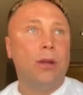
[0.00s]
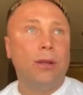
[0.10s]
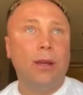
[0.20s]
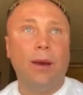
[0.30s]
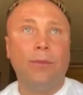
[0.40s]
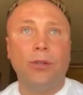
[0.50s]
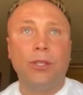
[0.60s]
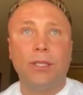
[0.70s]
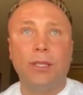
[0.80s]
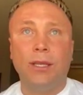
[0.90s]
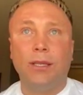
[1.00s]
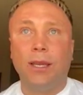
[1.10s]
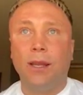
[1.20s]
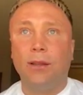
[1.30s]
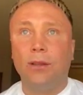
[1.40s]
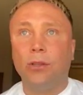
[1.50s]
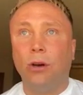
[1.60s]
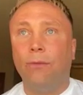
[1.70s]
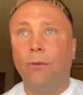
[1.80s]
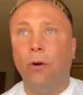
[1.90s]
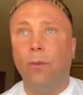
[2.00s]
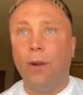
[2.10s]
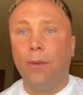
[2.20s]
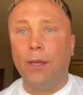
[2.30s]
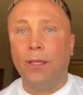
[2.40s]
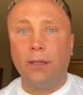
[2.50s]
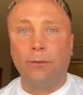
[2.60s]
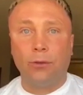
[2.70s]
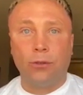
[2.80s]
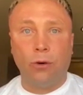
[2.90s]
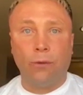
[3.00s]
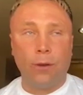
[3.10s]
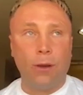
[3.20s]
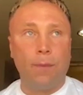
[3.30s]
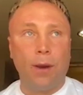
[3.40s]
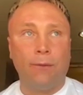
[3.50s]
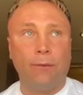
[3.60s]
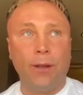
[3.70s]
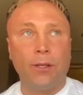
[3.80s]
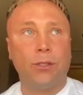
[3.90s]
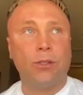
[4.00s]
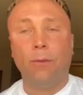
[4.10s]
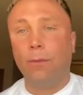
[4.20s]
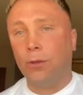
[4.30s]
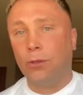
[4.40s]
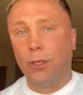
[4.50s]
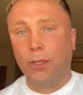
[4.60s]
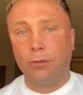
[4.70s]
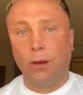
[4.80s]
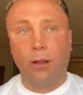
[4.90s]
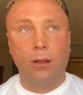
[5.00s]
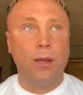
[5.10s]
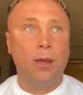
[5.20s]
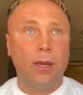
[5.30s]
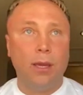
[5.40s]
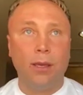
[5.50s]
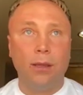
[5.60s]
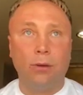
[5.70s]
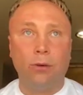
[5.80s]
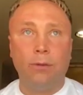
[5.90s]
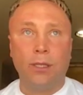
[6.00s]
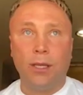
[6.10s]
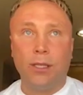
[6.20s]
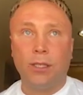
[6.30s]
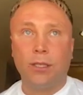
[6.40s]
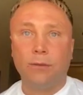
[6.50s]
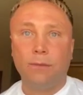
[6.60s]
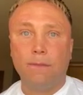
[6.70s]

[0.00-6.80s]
yeah, I'm not just there to get into the top four, but I'm there to lift the trophy up and finish top of the tree as well in the group stages.